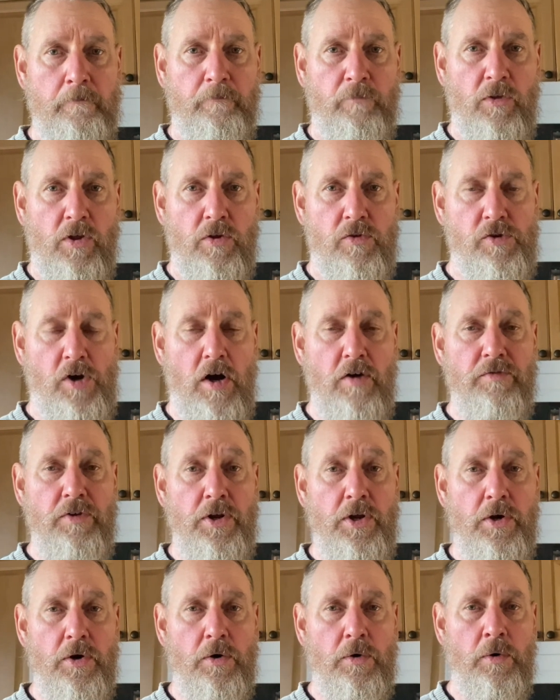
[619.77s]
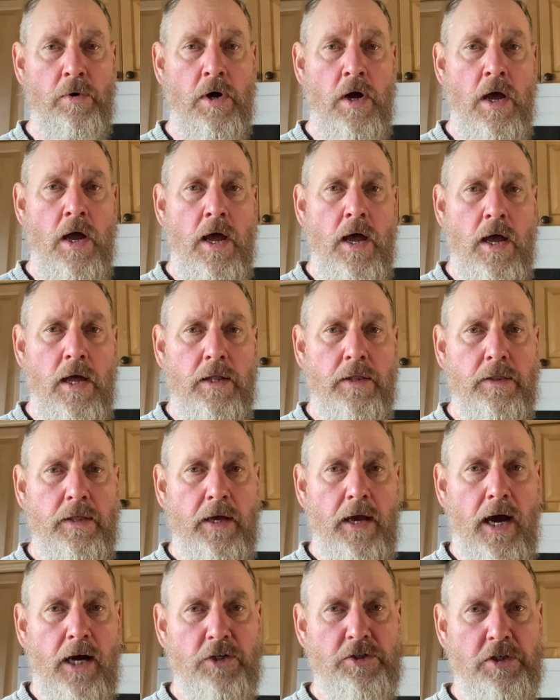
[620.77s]
Saw a video. They
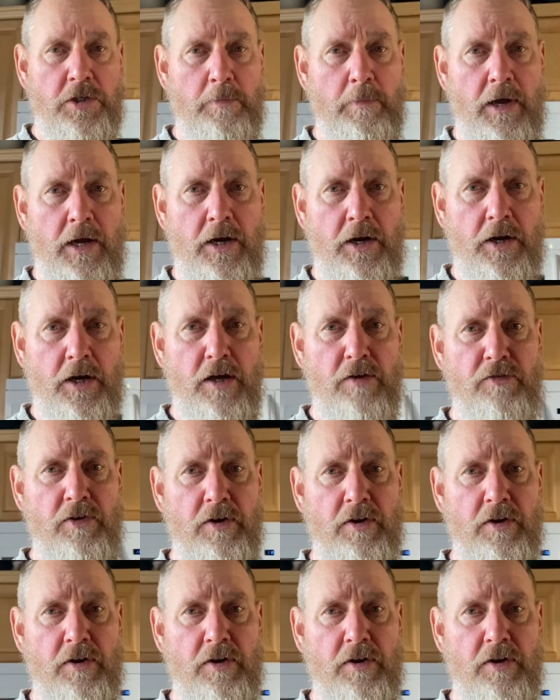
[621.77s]
actually made a knife out